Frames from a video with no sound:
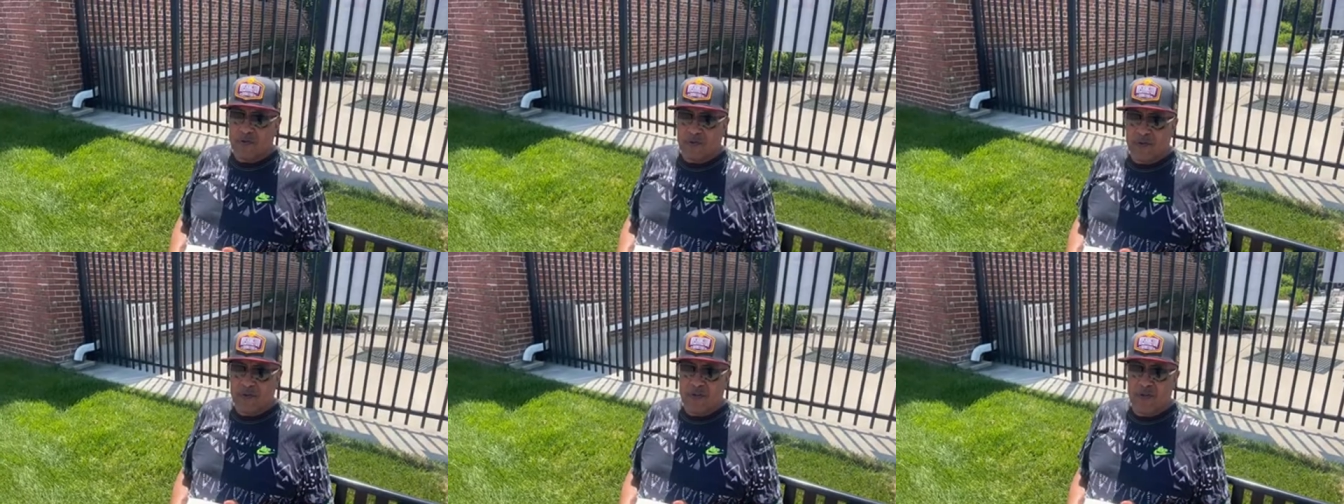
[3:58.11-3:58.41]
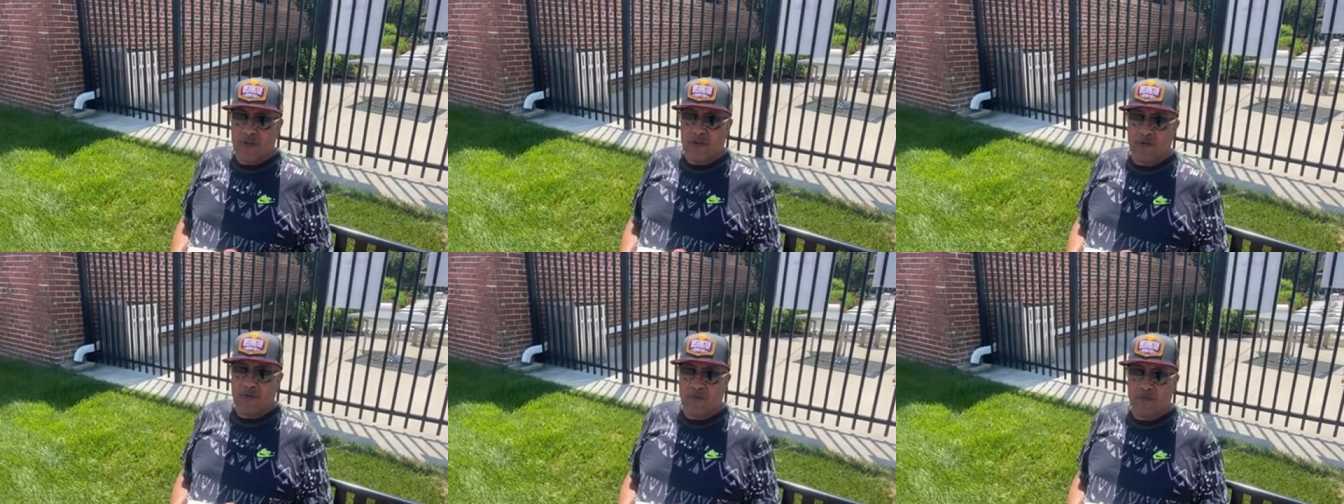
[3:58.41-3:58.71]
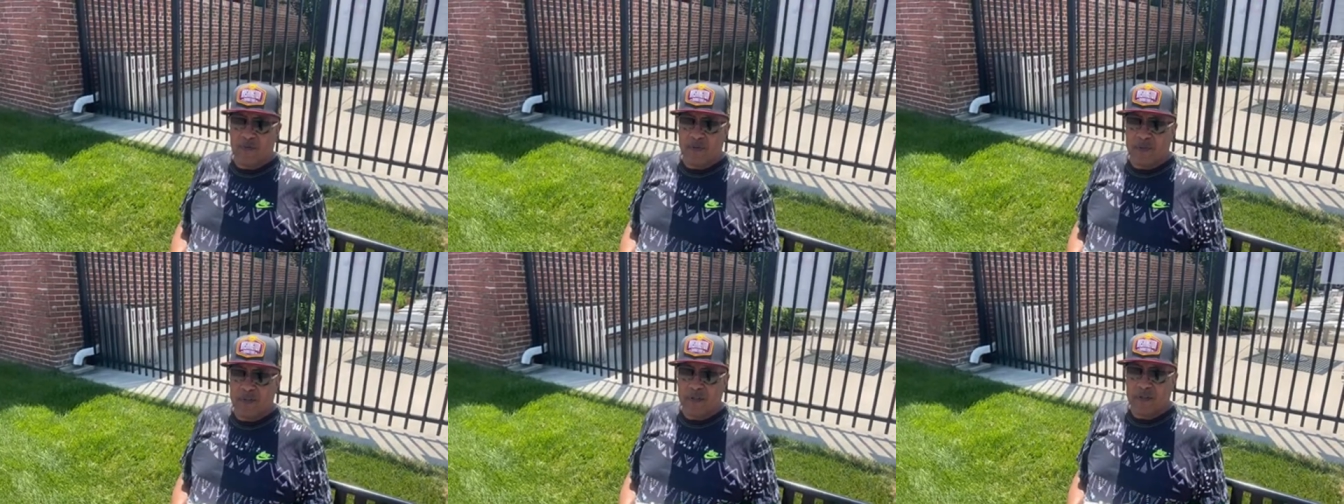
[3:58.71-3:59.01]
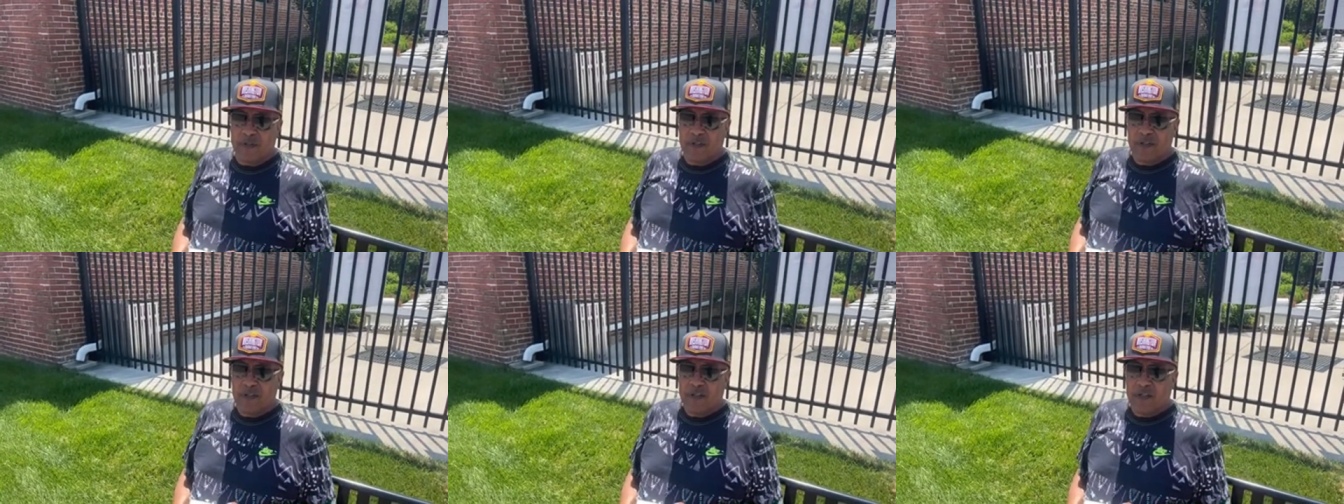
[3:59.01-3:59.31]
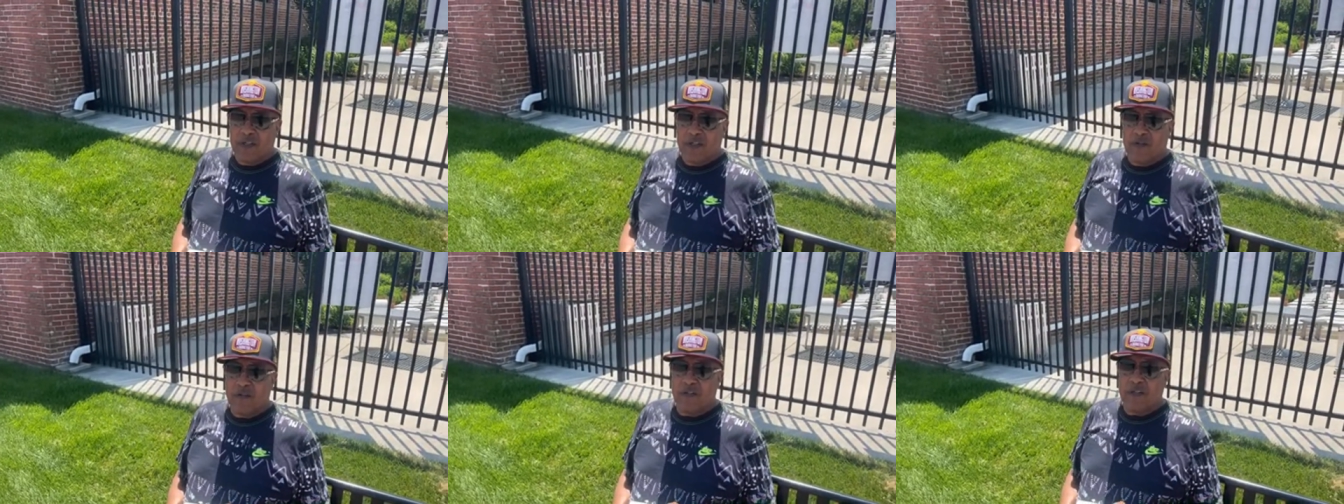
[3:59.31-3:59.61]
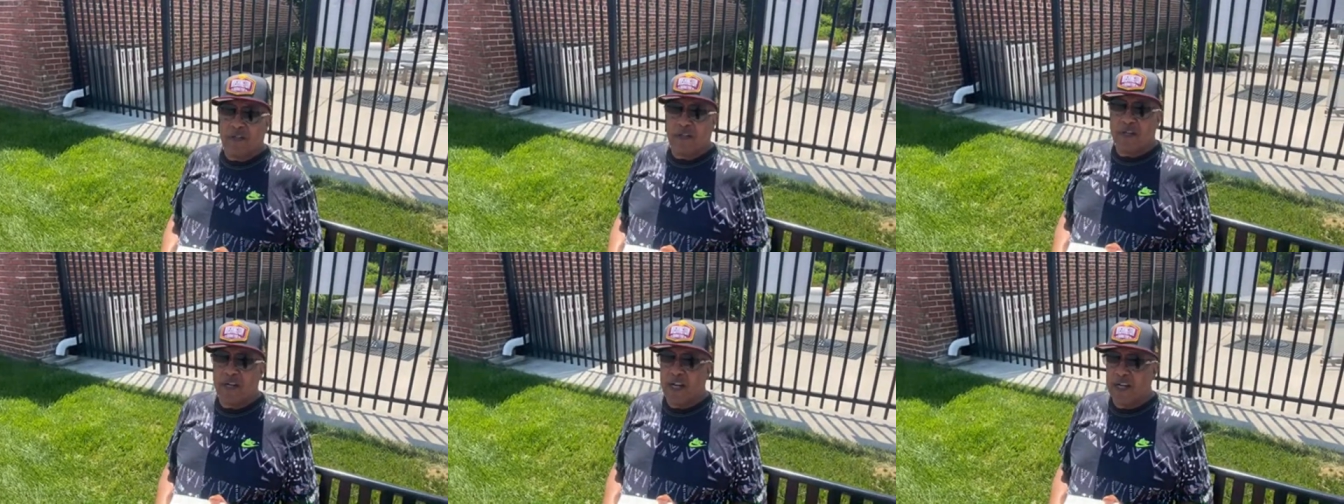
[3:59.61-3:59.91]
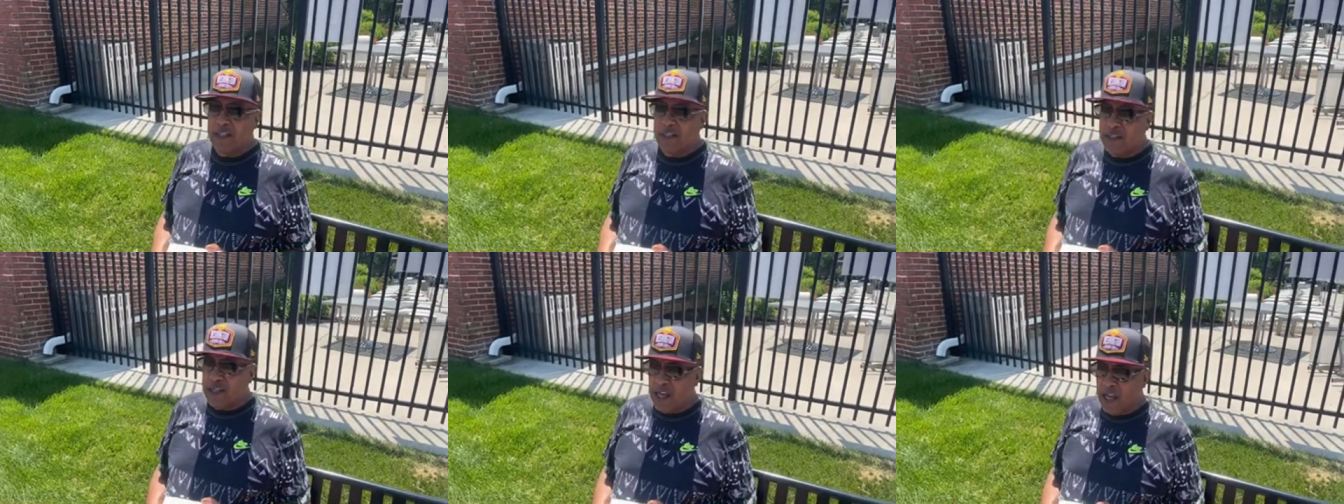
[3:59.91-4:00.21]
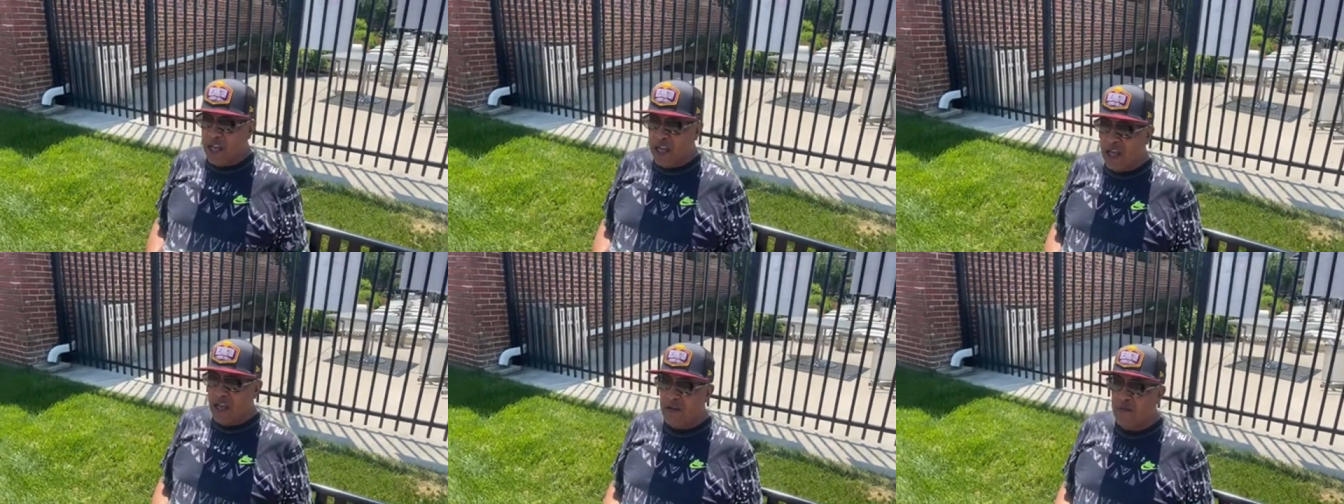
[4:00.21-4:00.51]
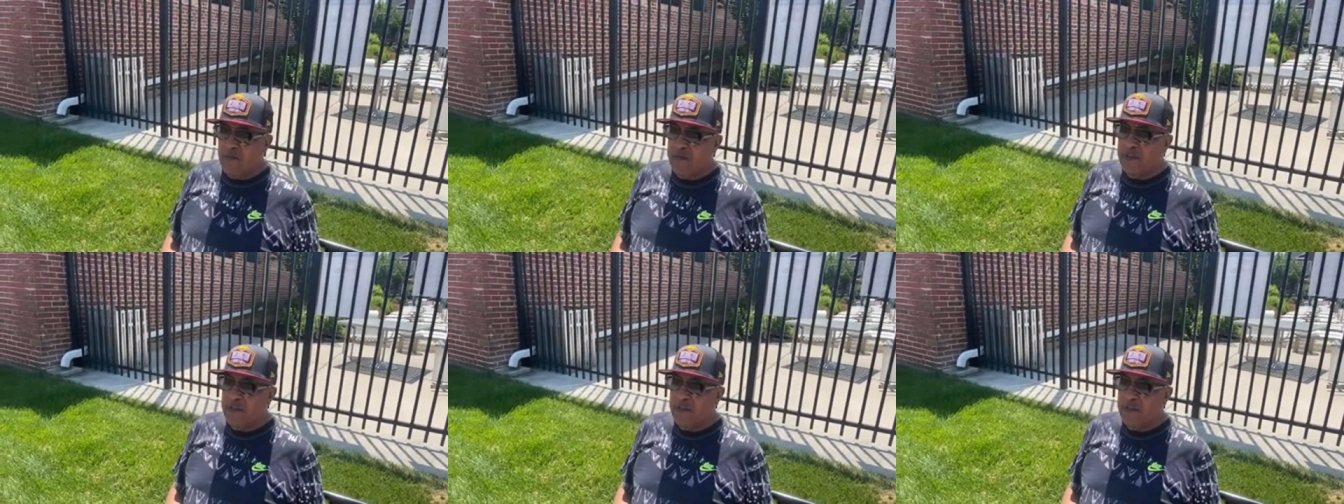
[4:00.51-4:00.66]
You know, when at nighttime,